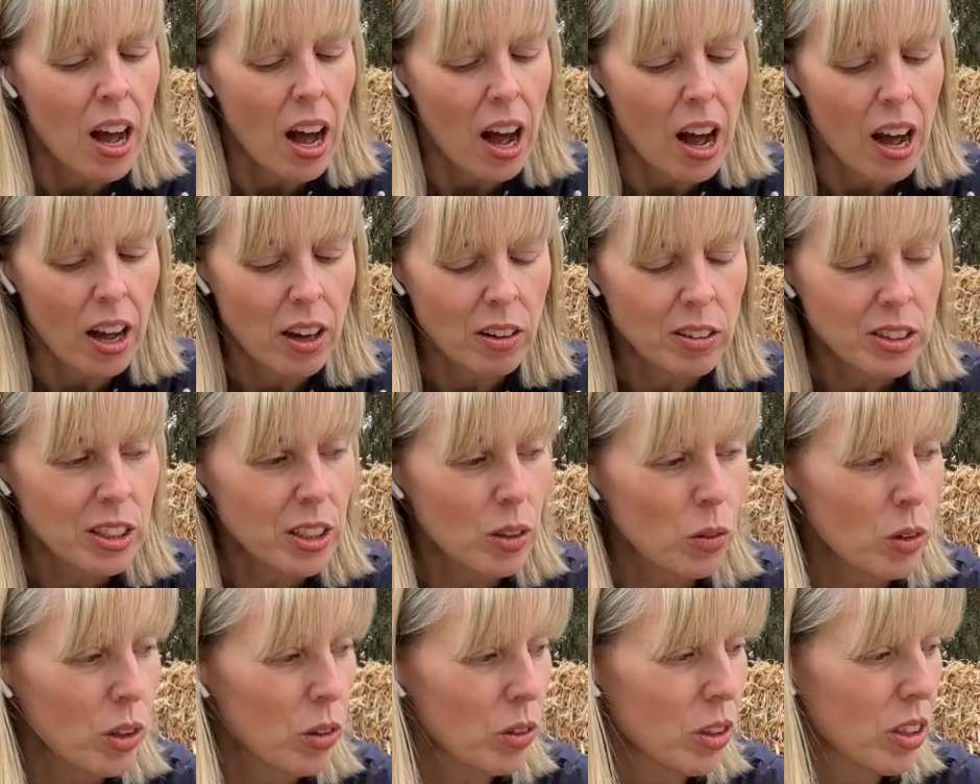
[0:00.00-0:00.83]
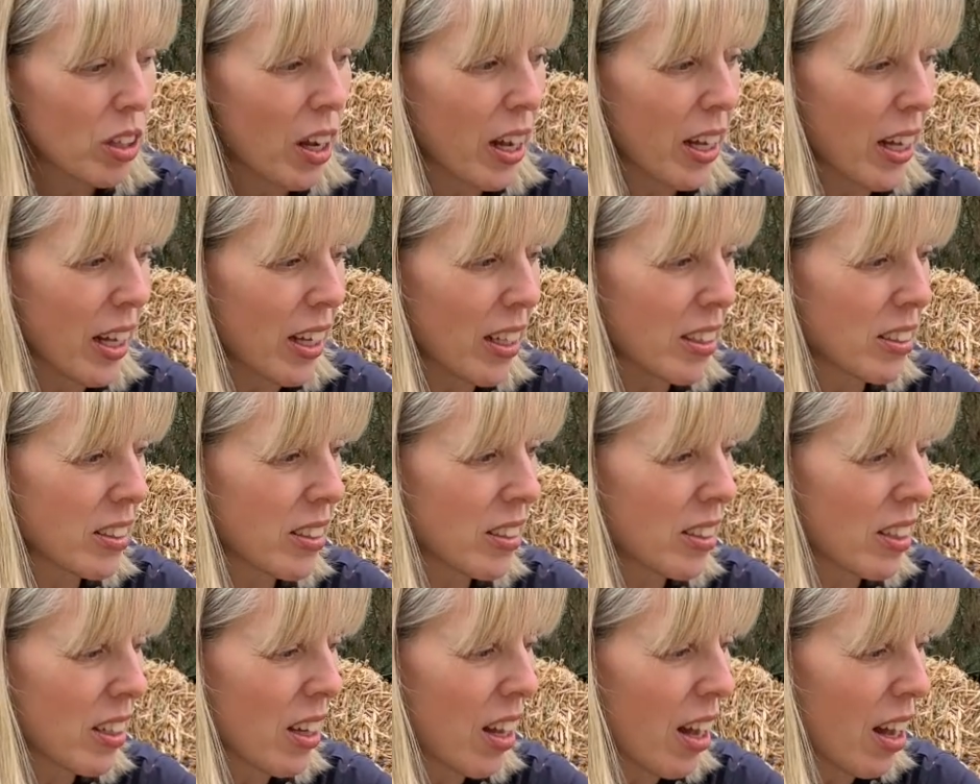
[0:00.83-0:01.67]
I also want to, I
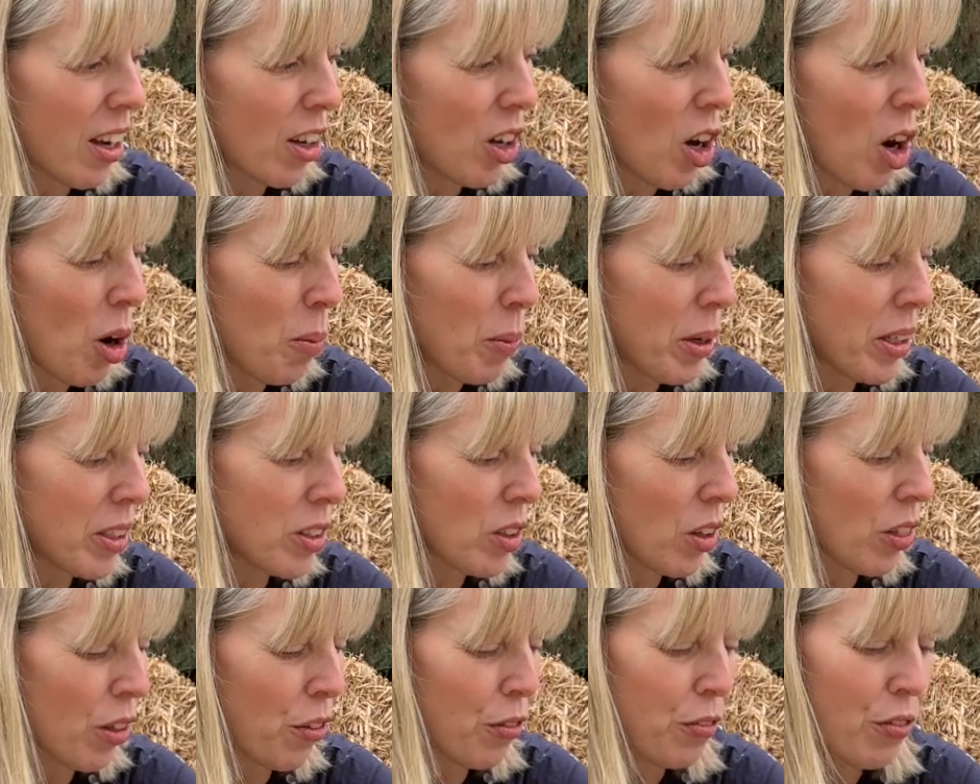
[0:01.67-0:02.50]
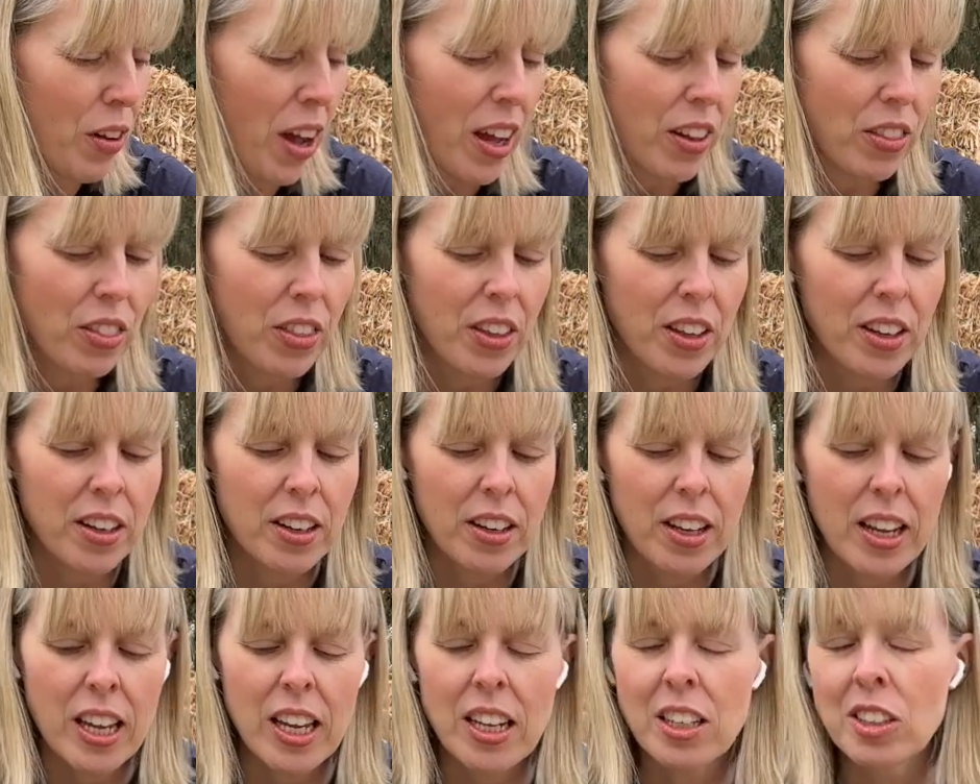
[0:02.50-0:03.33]
guess, comment on the fact that
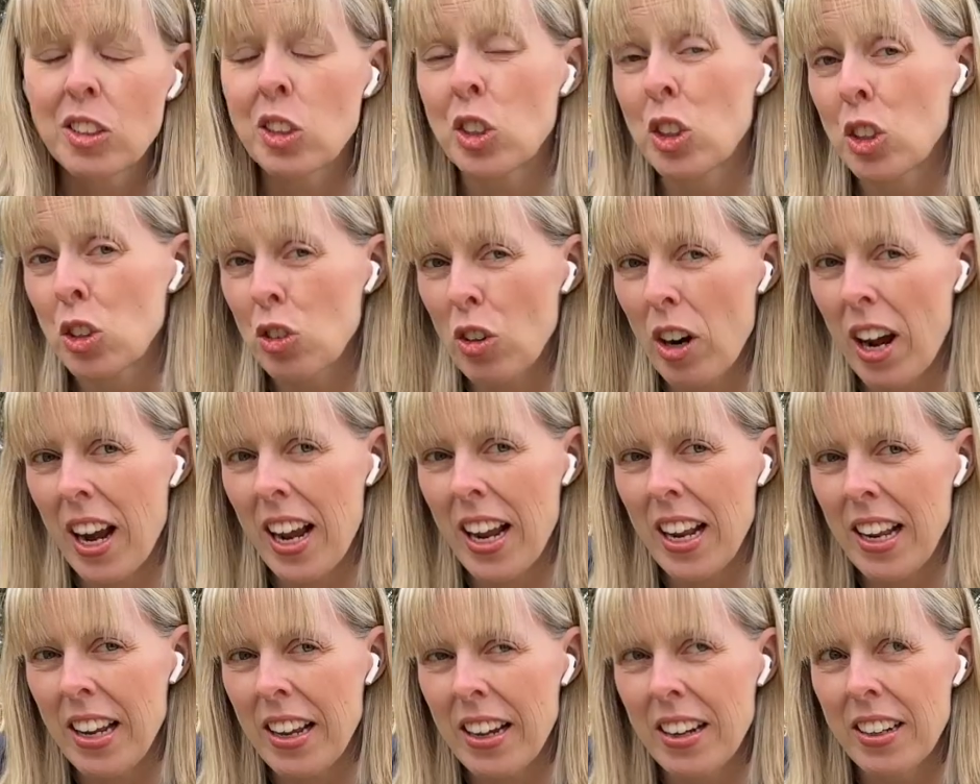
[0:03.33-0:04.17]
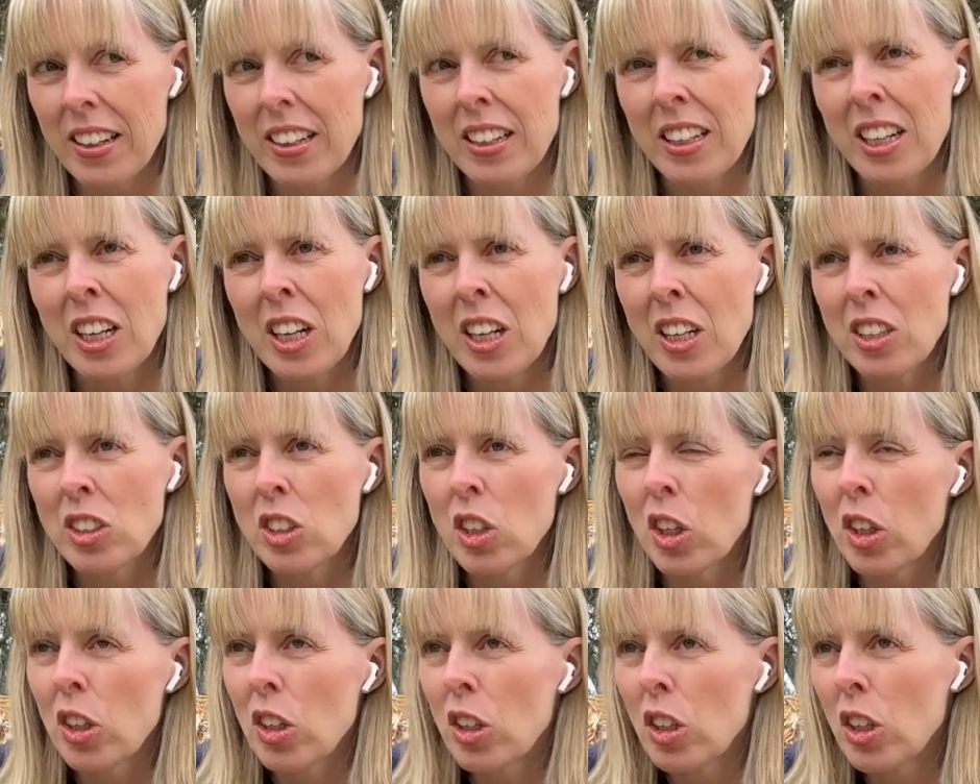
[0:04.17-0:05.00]
in Australia,
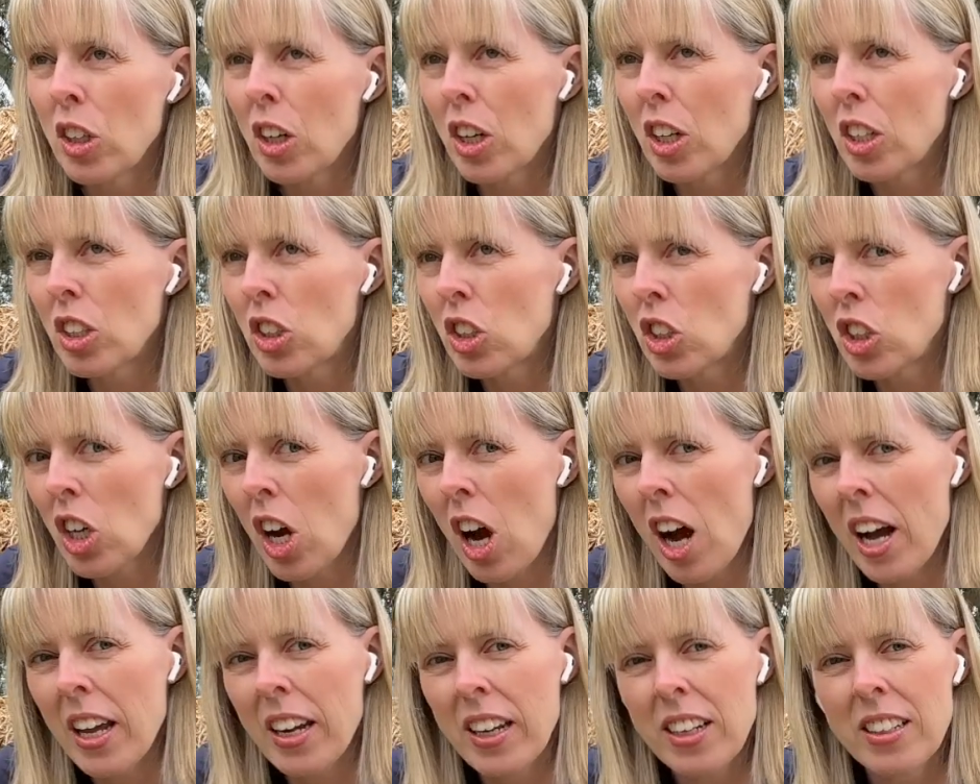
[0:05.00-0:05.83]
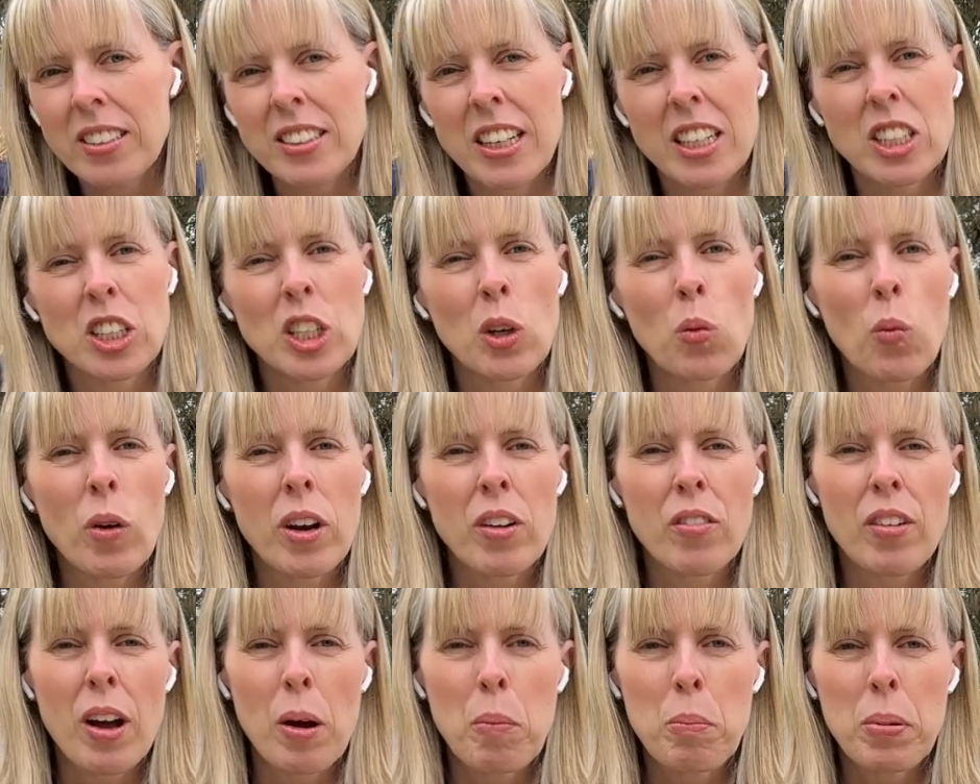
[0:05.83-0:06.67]
so China is actually one
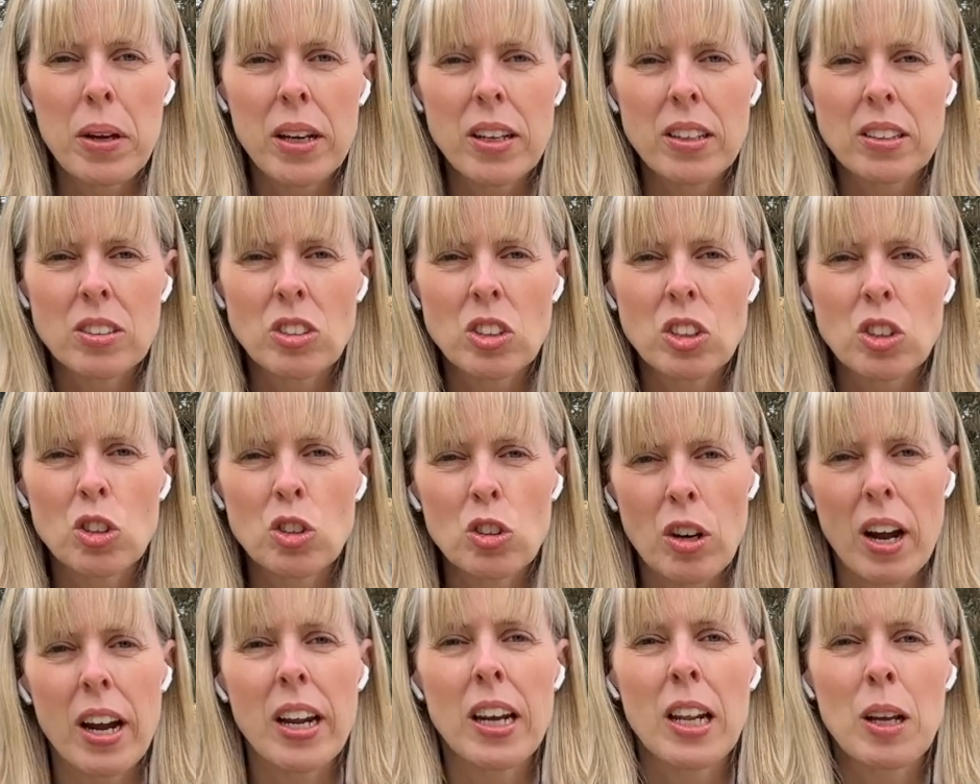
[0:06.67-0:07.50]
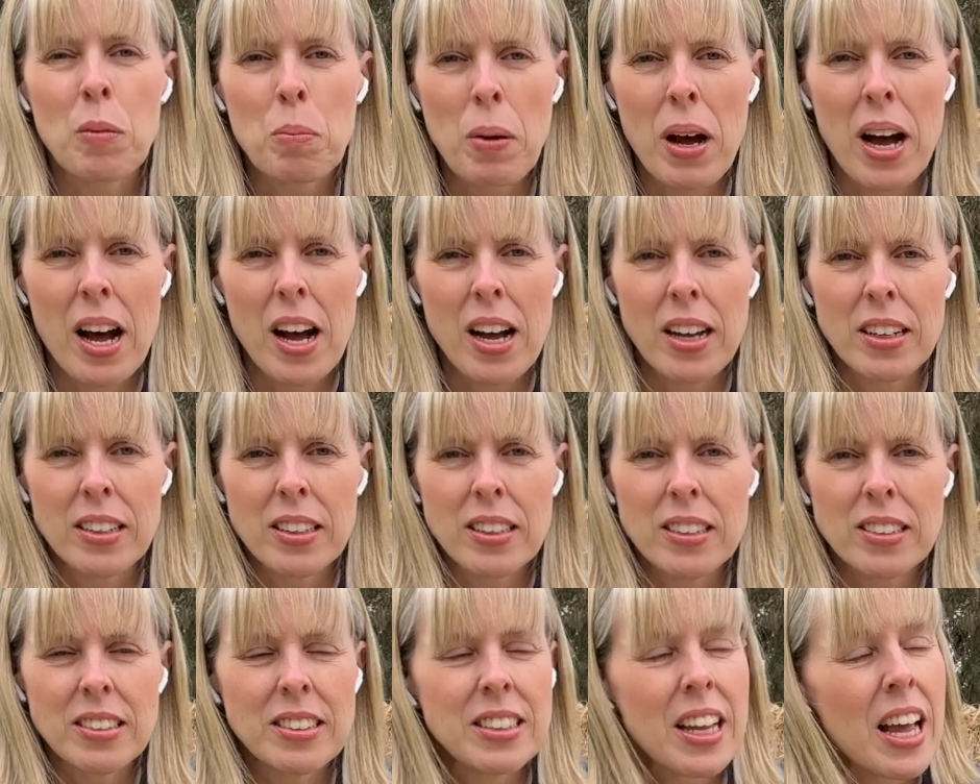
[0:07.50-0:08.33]
of our biggest trading
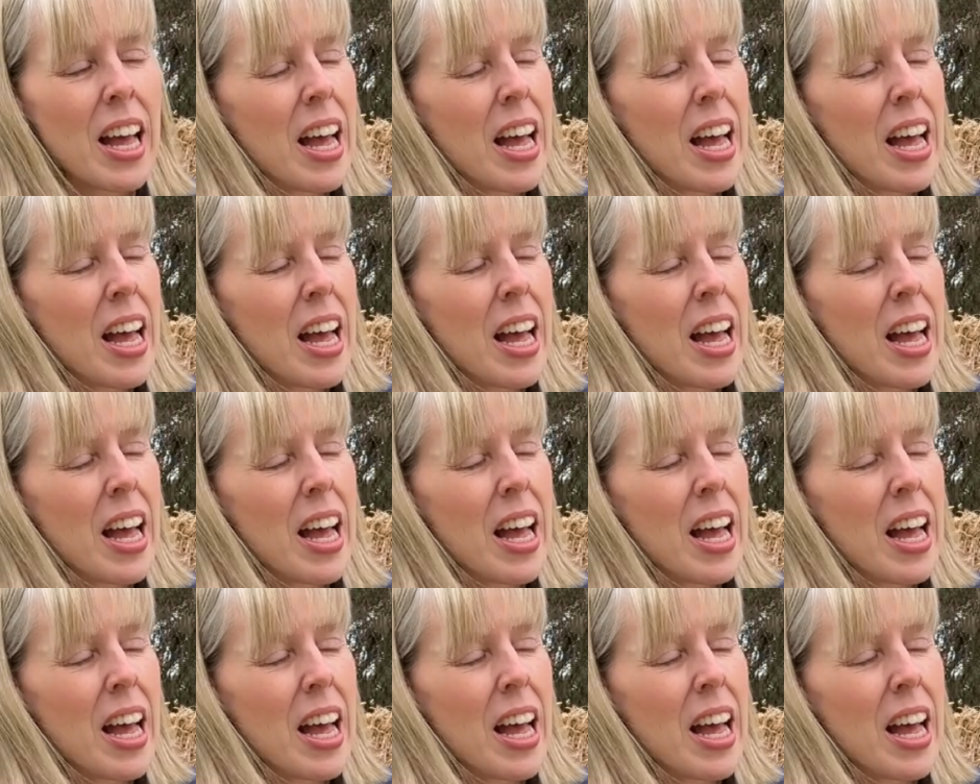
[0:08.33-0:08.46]
partners.